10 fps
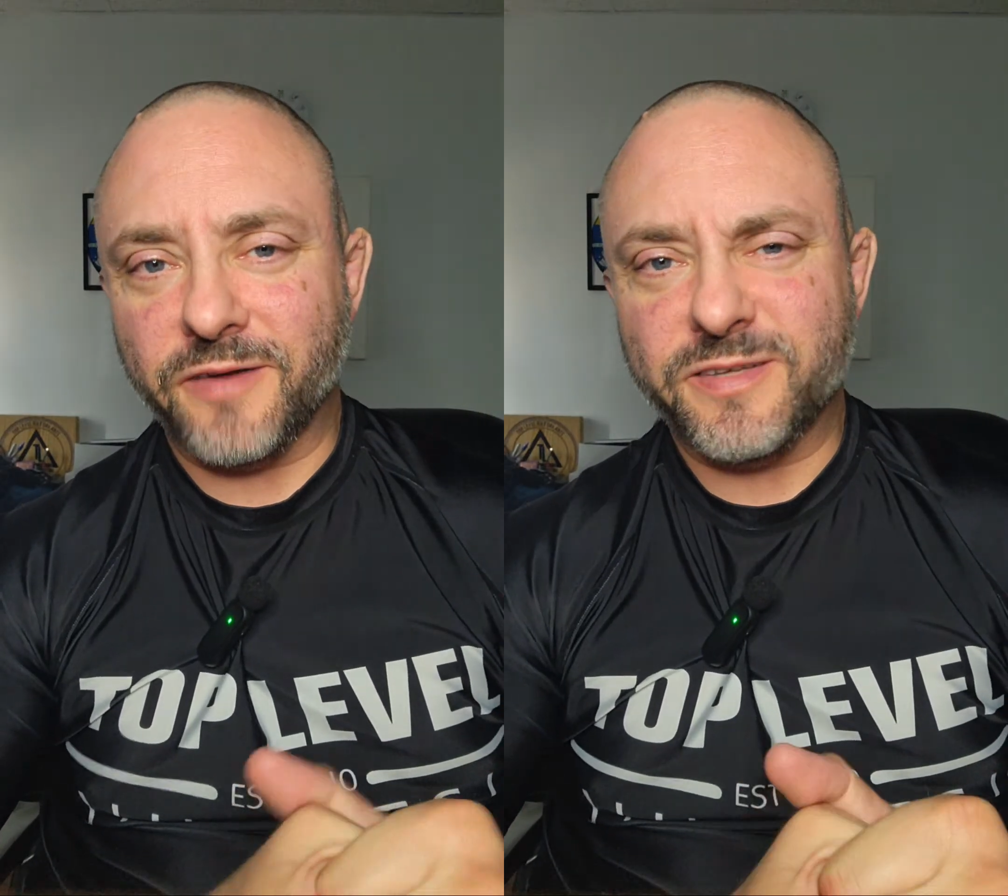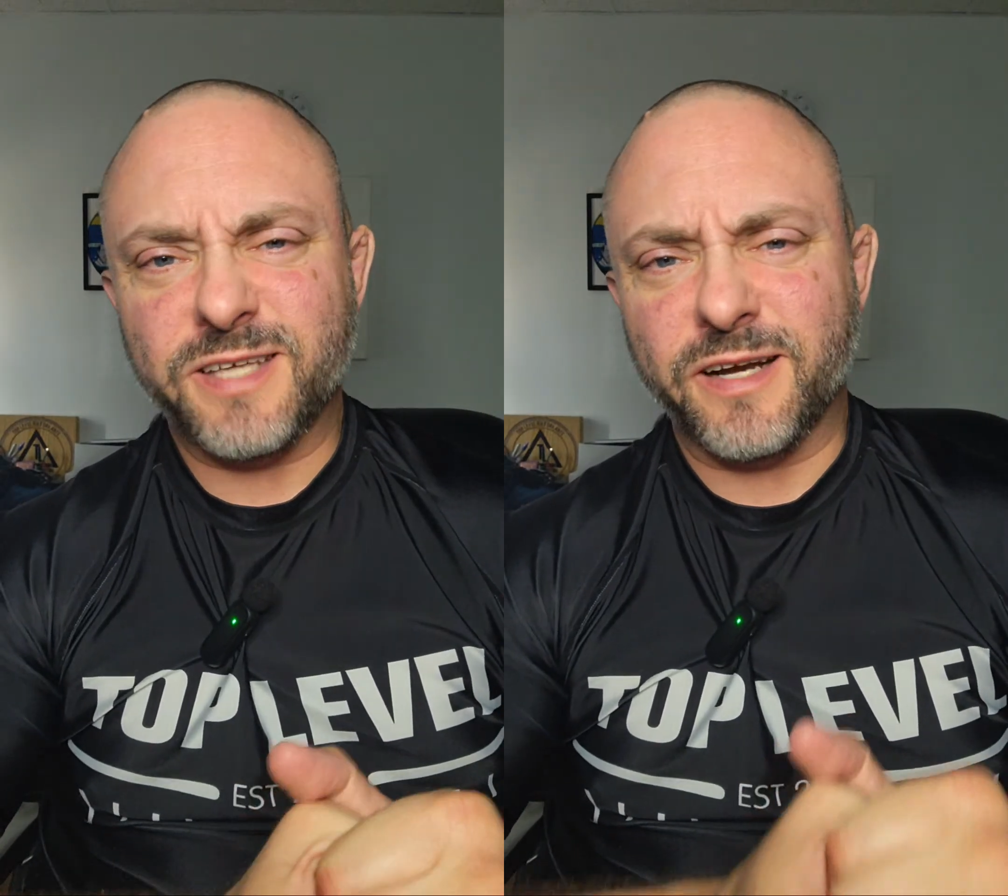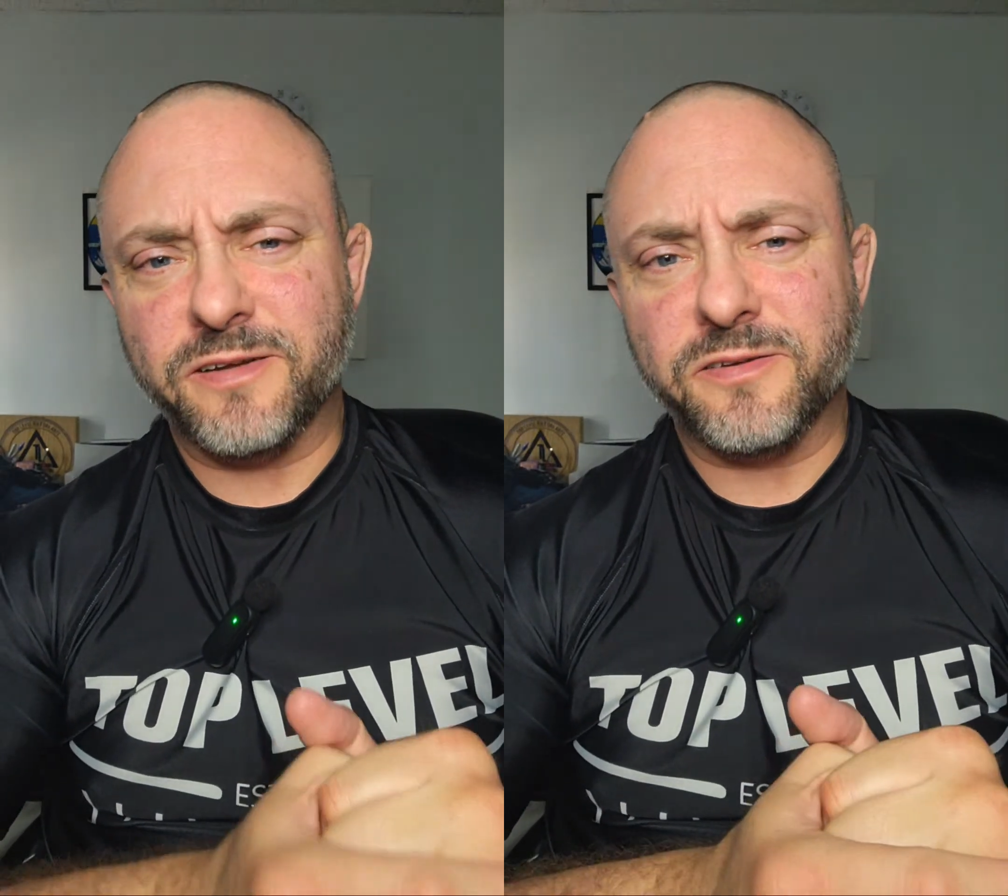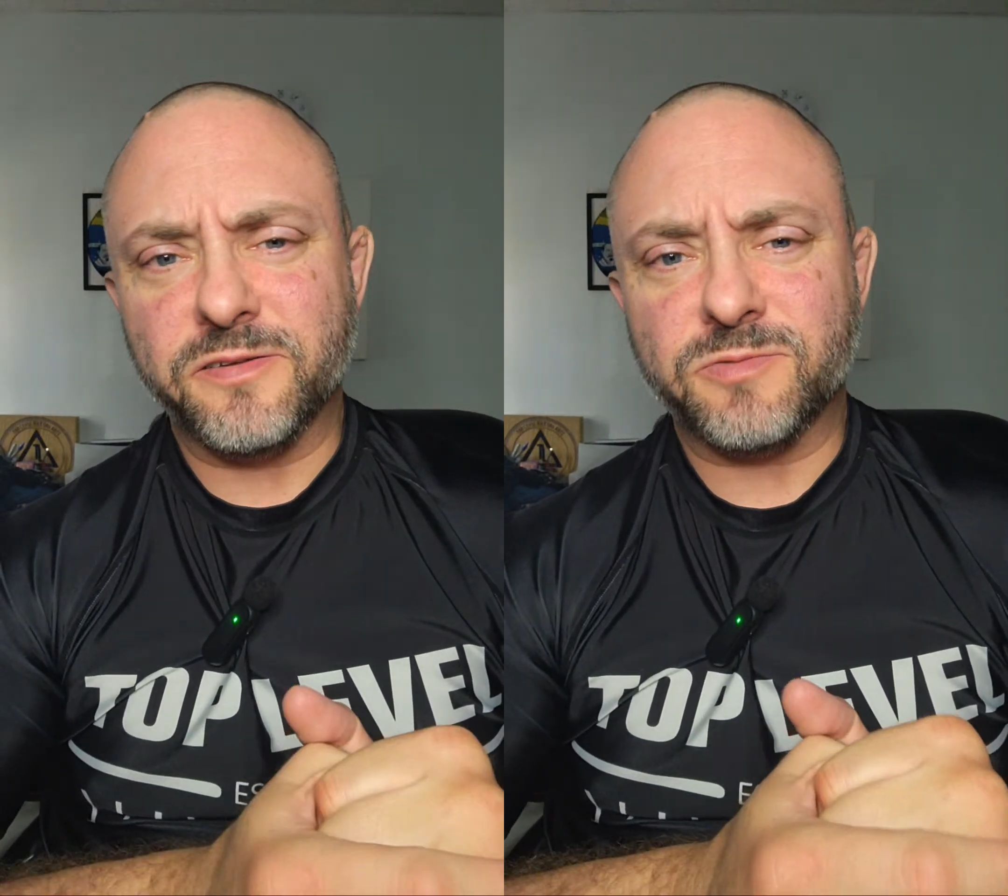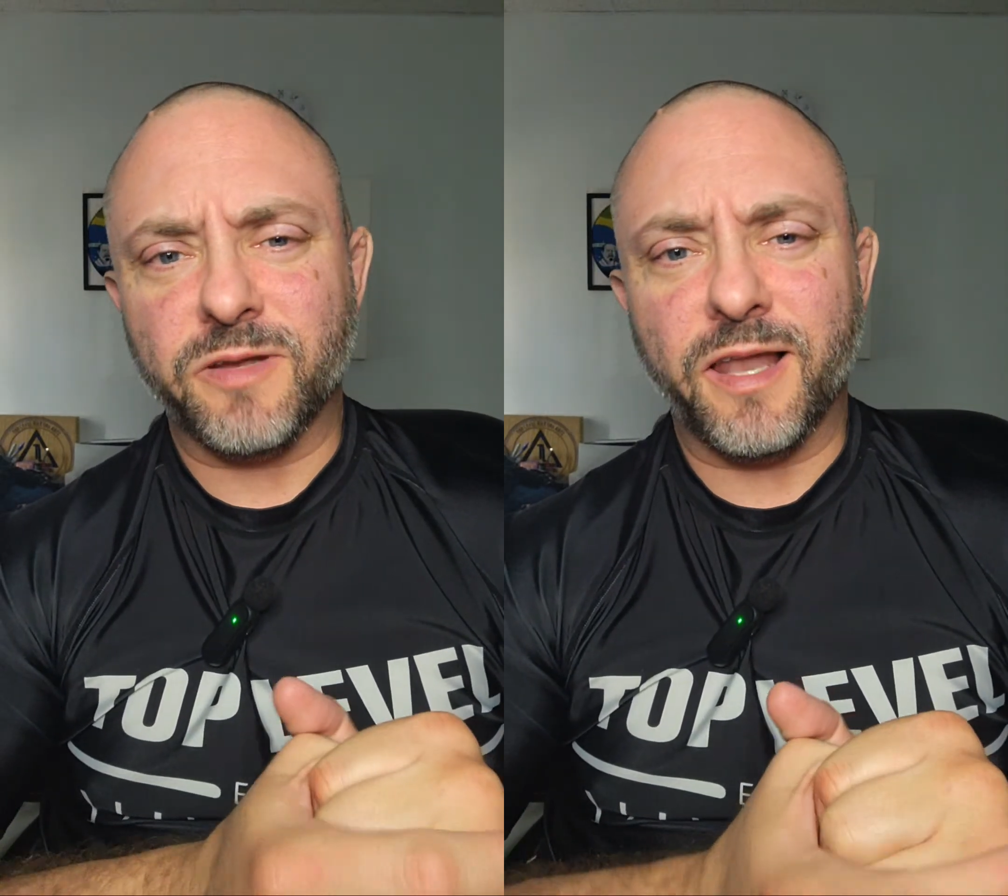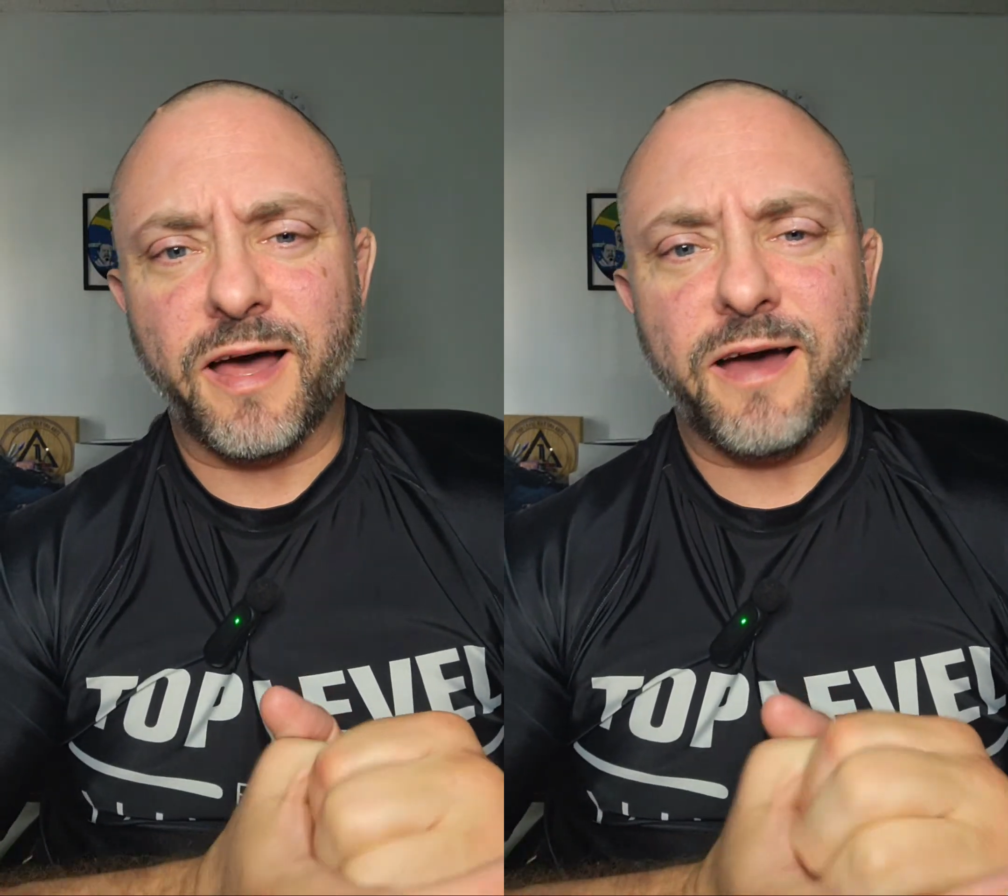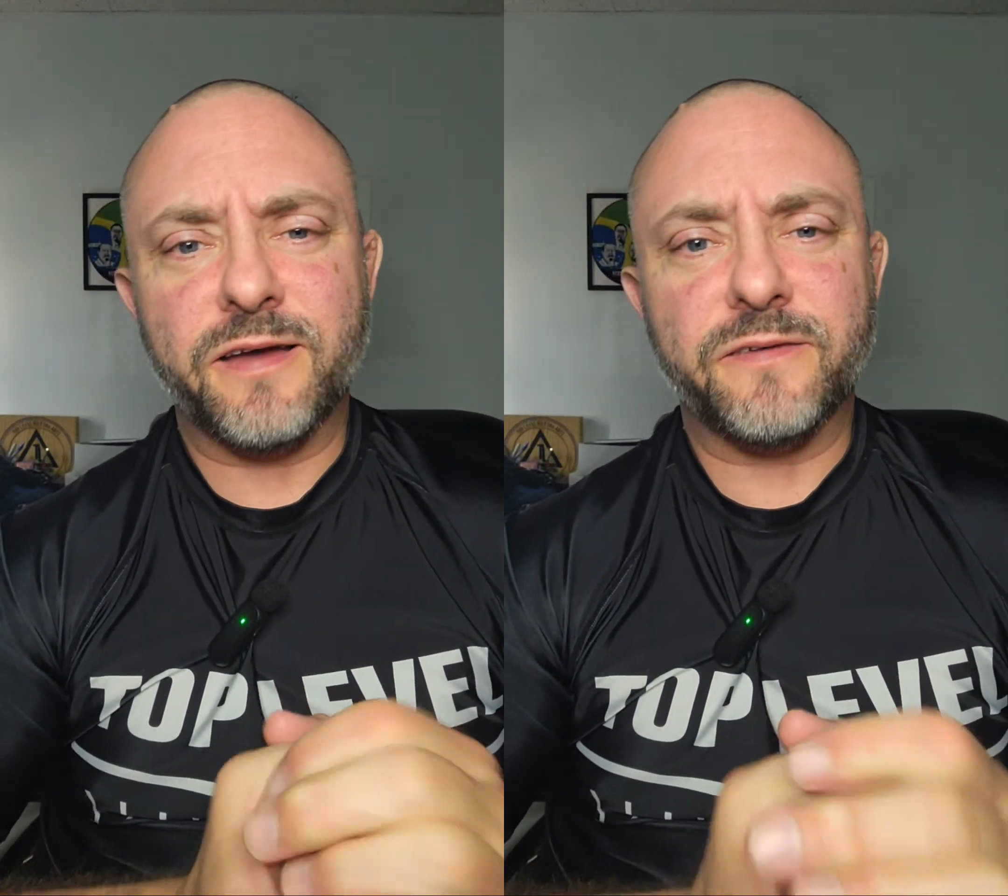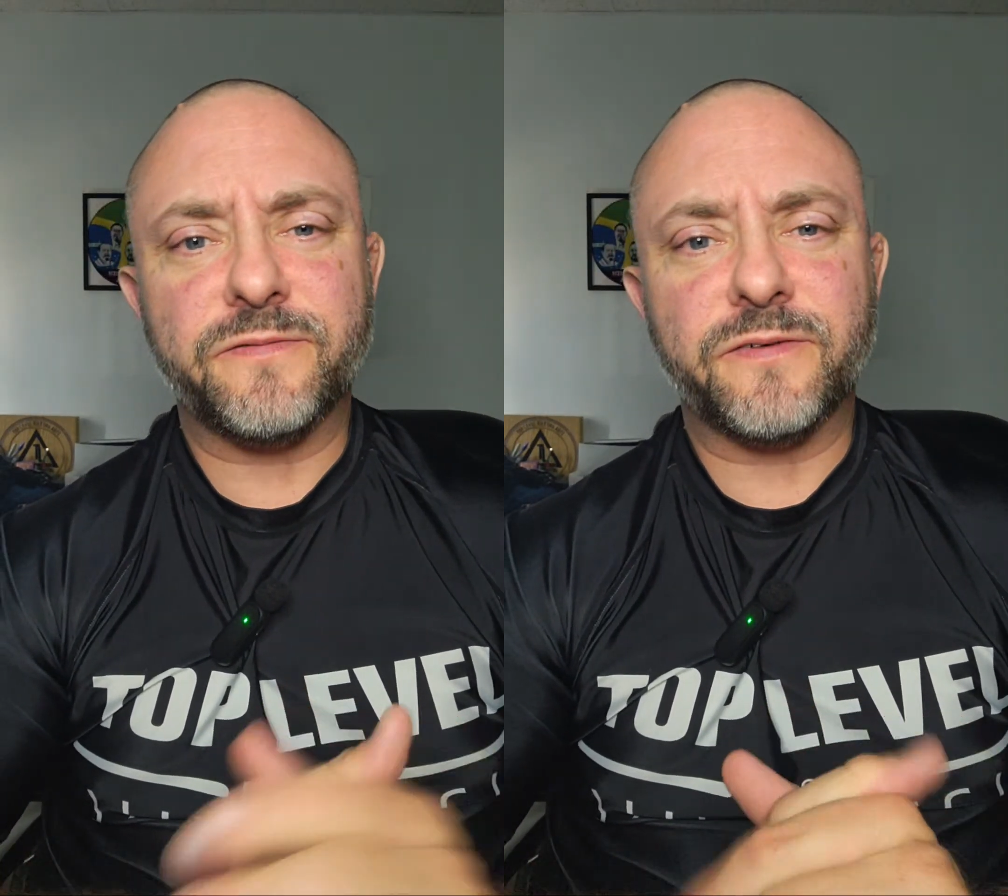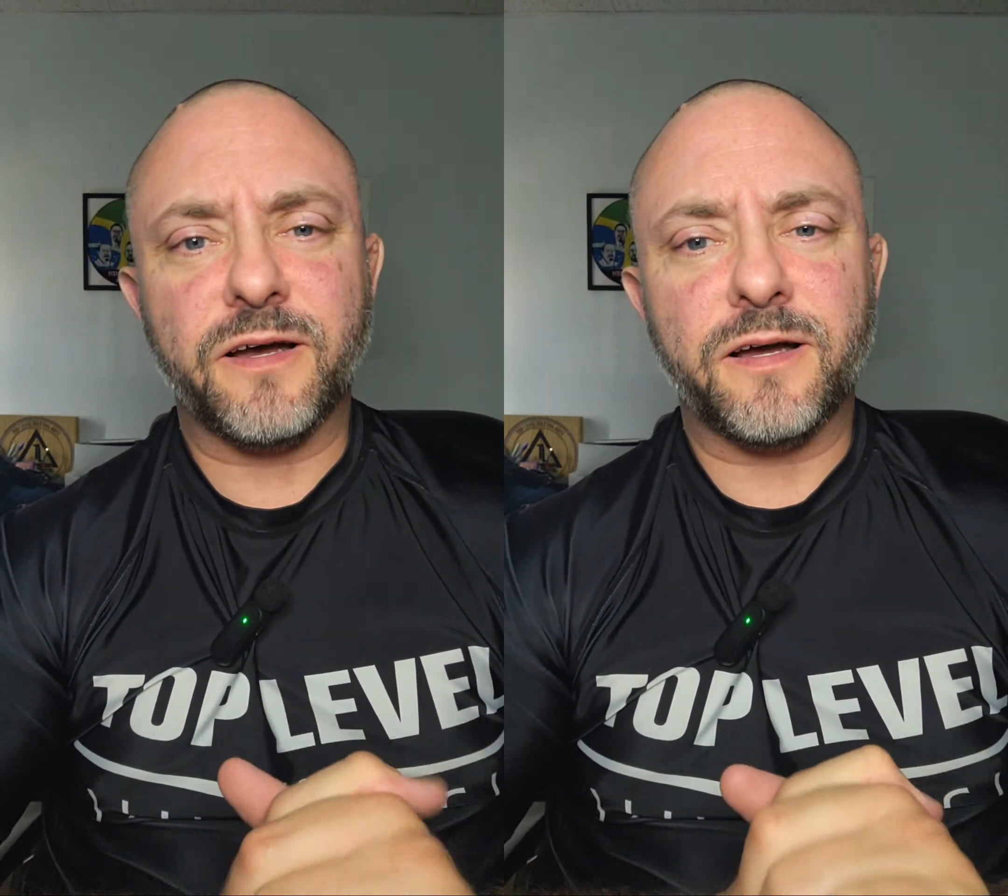I decided to do this one live.